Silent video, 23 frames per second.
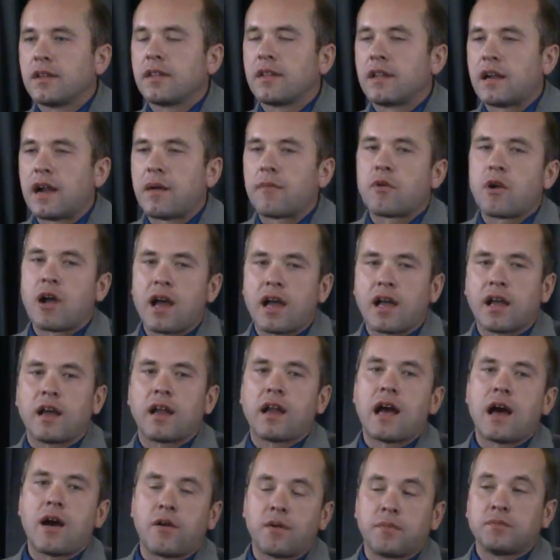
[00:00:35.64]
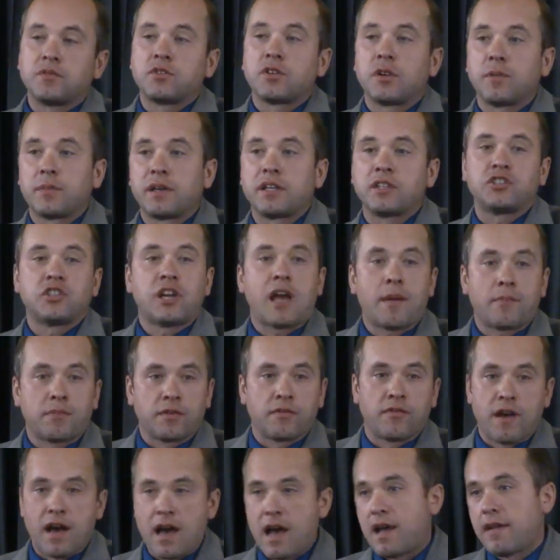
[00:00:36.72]
that I'm right on how I'm interpreting chapter
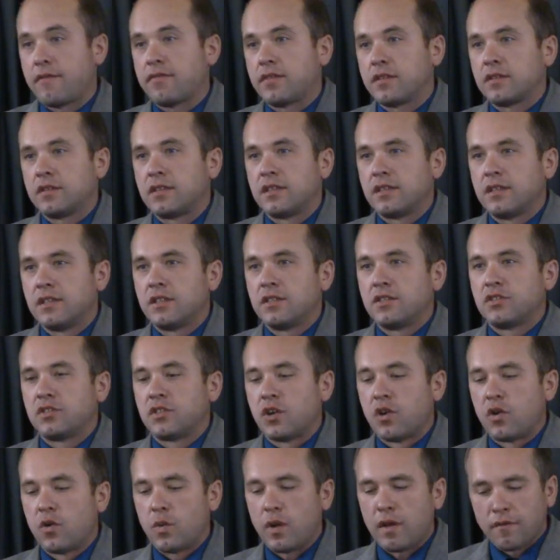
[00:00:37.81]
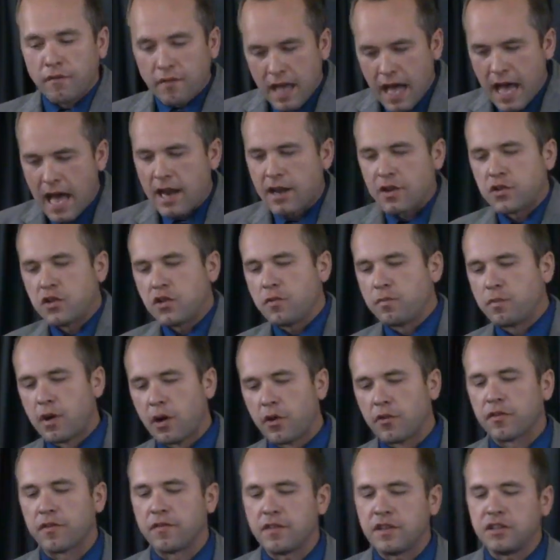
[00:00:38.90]
5. So we've got to do
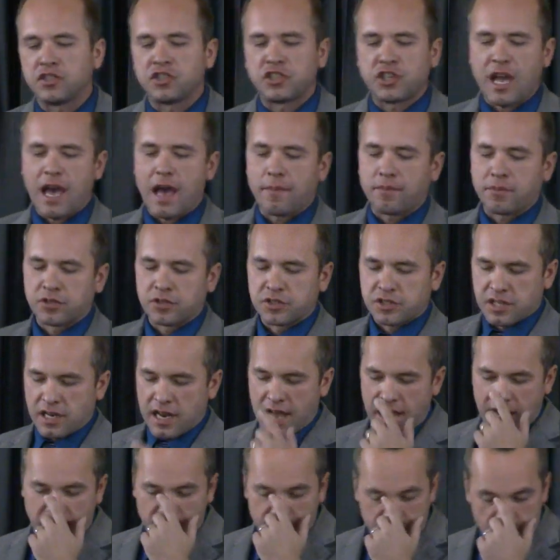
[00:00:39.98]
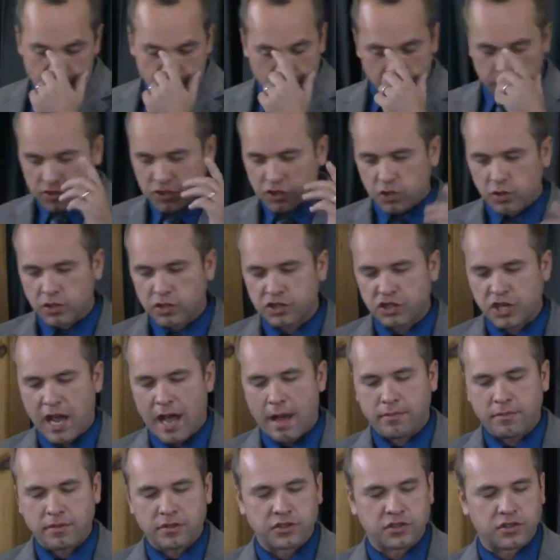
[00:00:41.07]
both of these chapters tonight, and they're both short
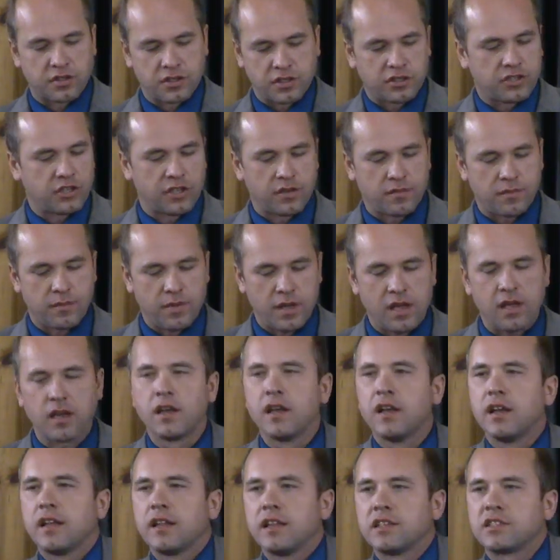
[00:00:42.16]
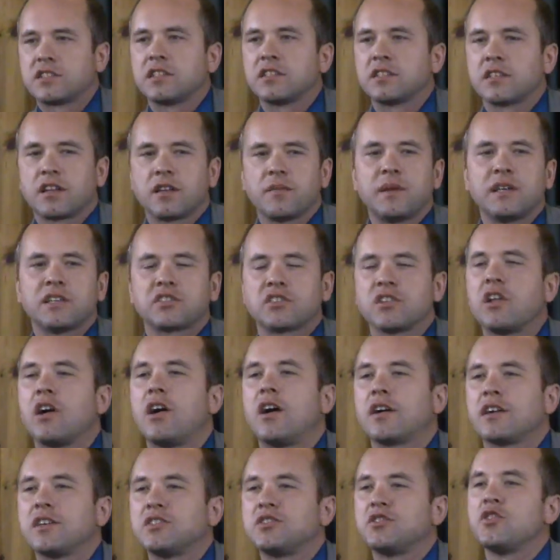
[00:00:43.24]
chapters, so this isn't going to be as
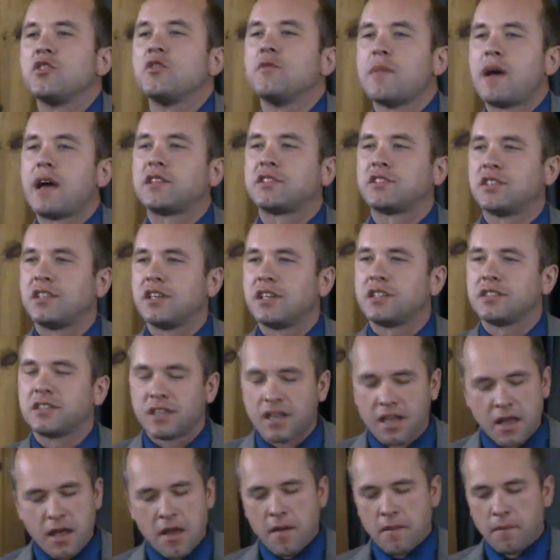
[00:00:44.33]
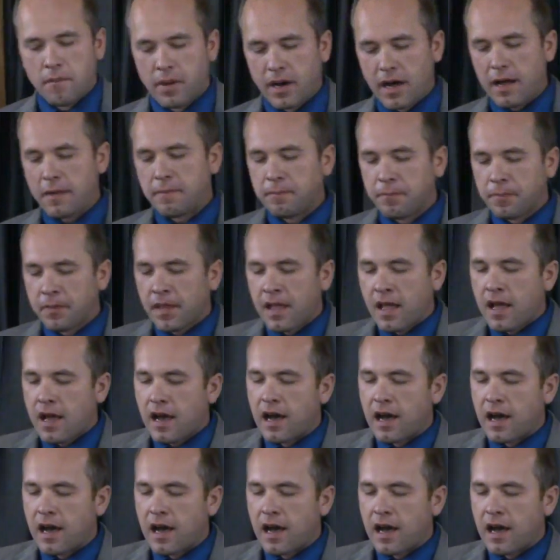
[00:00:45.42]
long as two messages. But